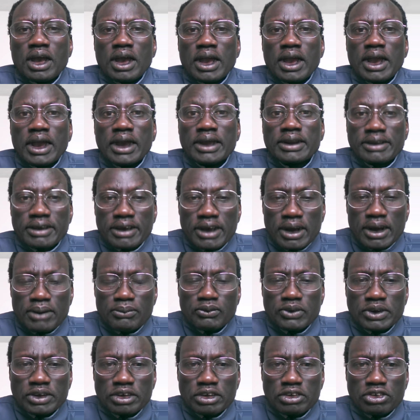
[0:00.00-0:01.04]
and come
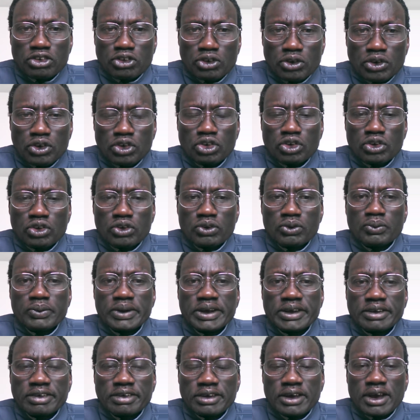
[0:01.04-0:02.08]
with a solution
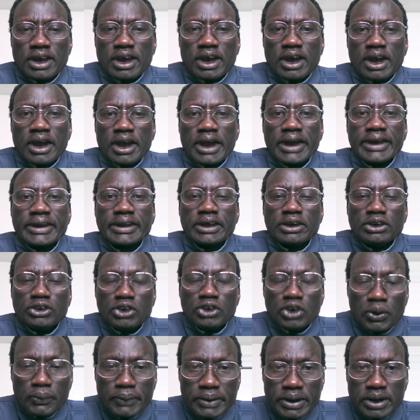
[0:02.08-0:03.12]
with a
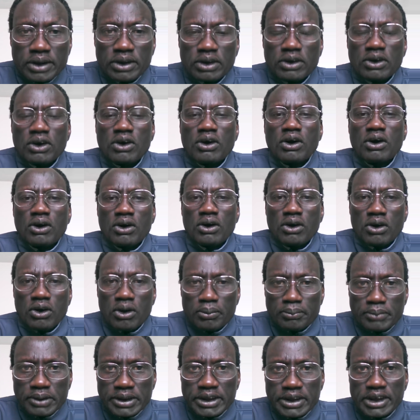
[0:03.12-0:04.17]
renewing
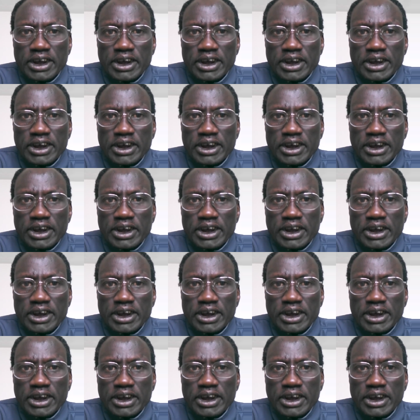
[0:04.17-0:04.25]
of the